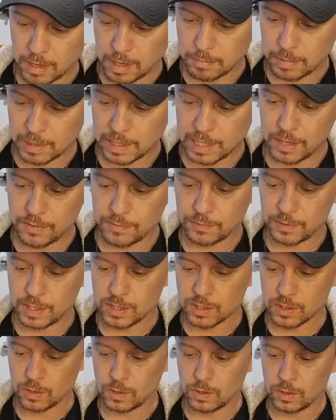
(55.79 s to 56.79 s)
I believe
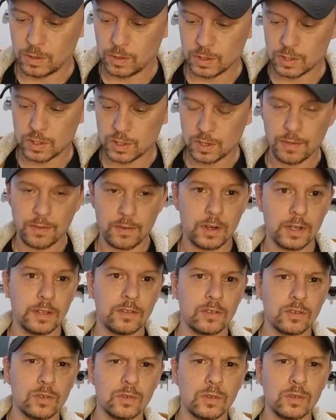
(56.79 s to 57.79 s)
this holds
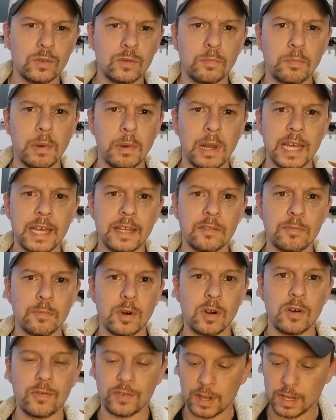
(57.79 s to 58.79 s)
32 blade
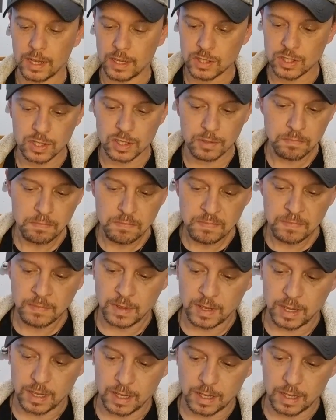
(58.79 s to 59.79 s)
profiles uh,